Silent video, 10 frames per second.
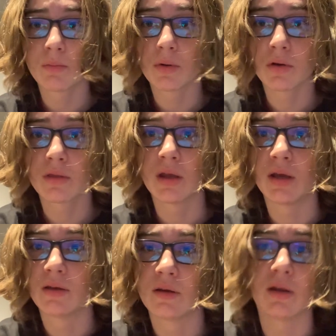
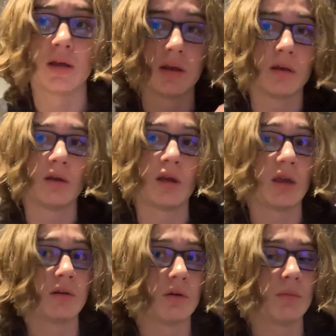birthday today
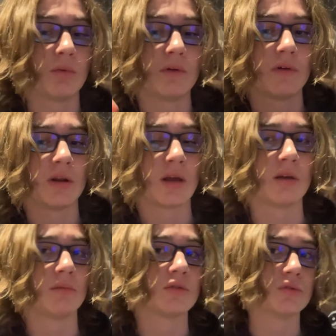and her boyfriend Adam.